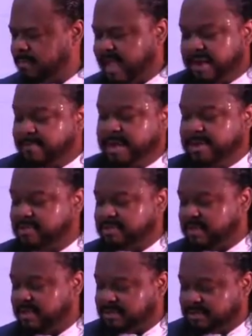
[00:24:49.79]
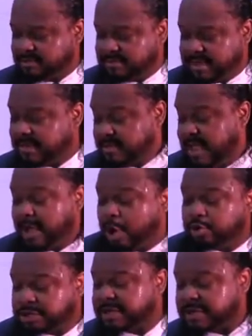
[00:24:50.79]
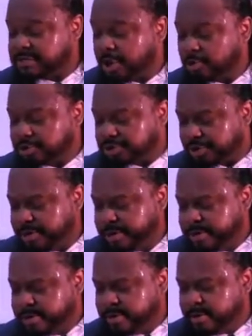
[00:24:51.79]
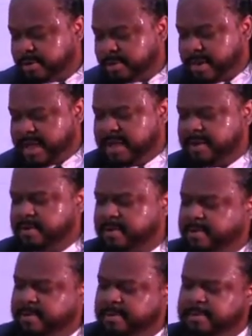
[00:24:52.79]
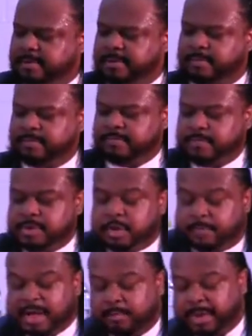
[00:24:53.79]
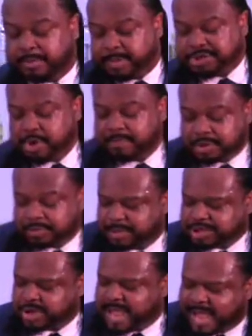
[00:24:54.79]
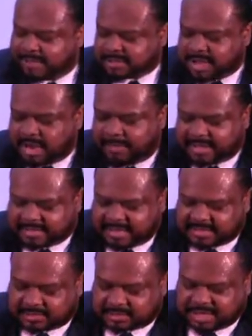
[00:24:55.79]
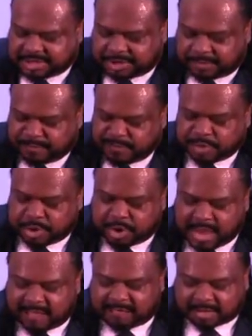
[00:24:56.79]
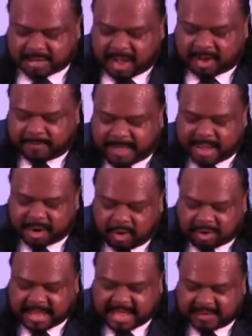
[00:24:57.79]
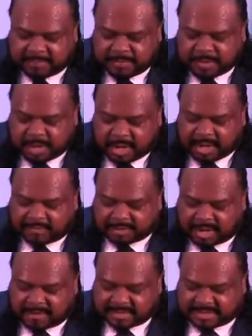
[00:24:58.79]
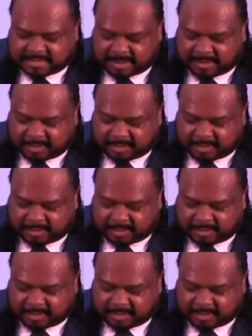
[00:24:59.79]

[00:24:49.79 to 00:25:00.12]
That doesn't make no sense. That goes into this culture. Right? But you never thought about this, did you? You never thought about, okay, you ever thought about this?